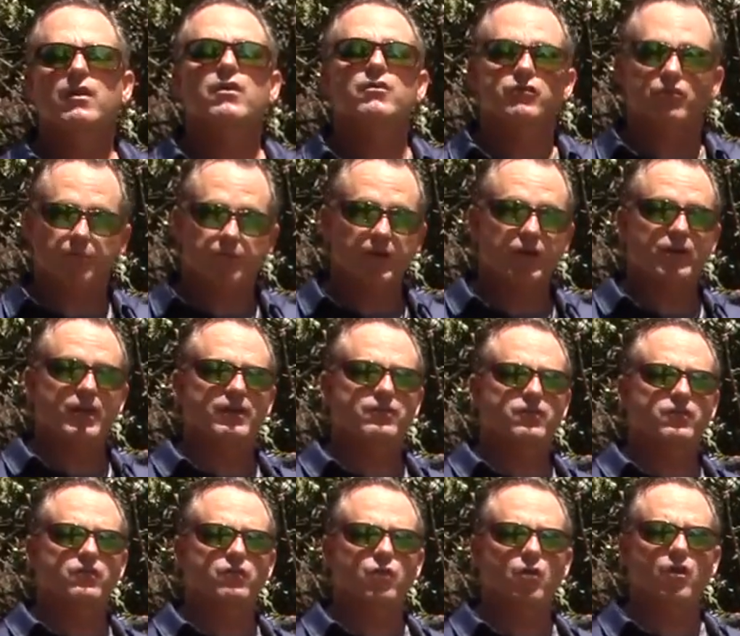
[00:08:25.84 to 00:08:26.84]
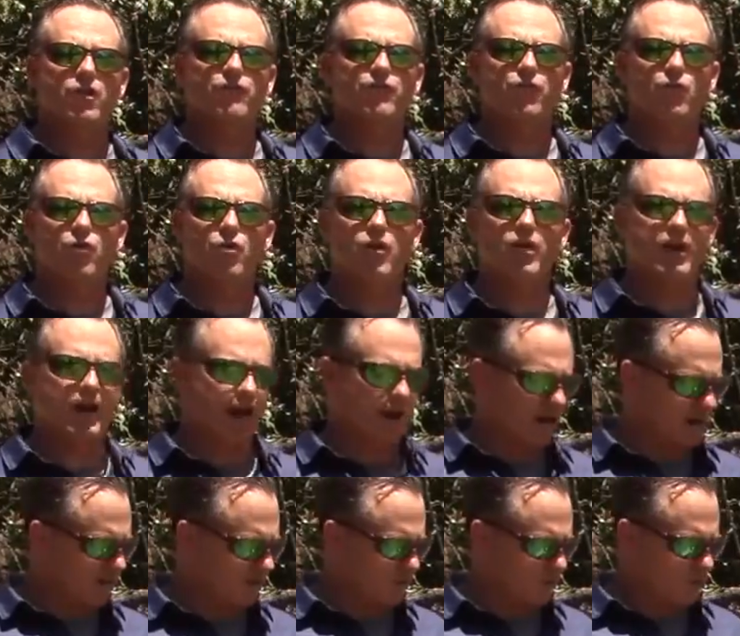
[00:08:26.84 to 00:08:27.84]
So Bill gets a score of 4 and I
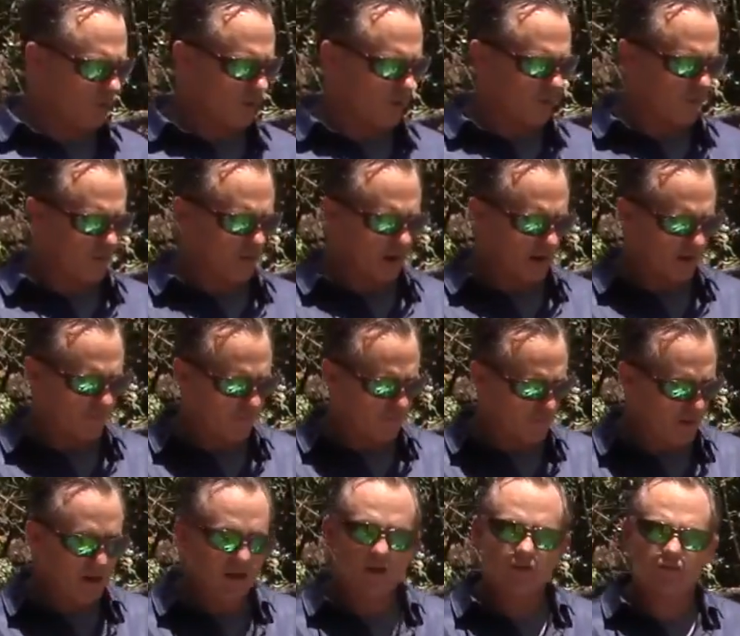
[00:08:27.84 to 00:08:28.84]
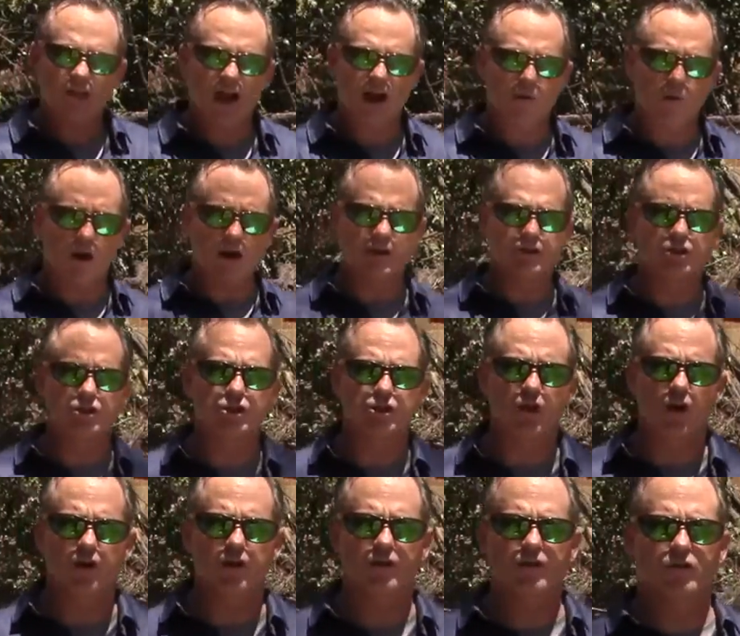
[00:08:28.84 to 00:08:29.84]
get a score of 3. So now I want to just
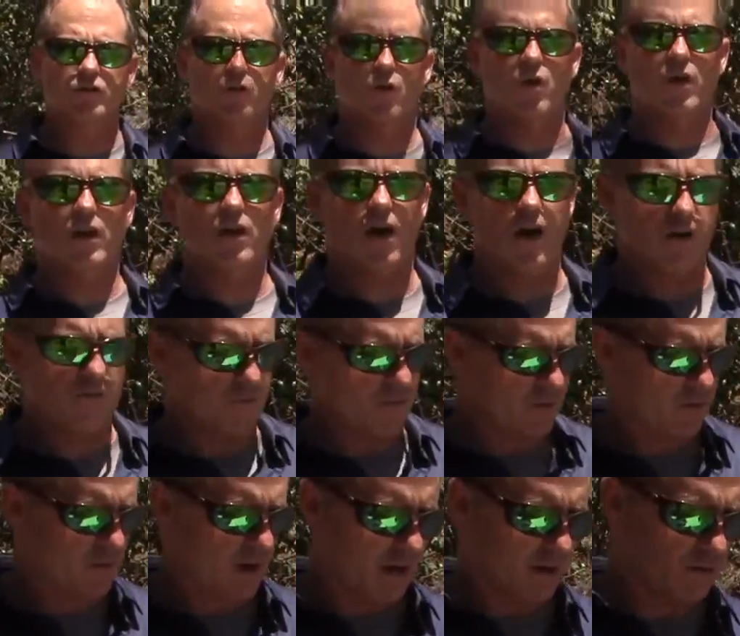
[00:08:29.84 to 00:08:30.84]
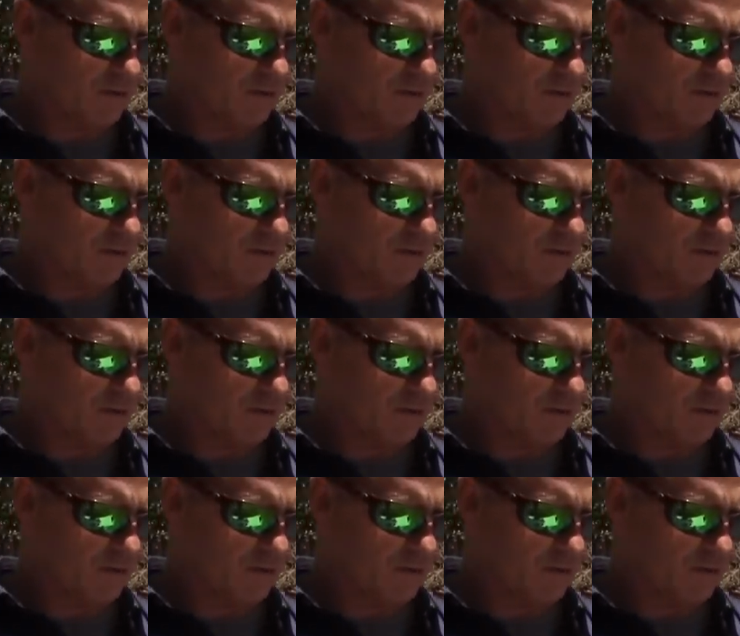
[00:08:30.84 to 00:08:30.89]
show you the scorecard for a second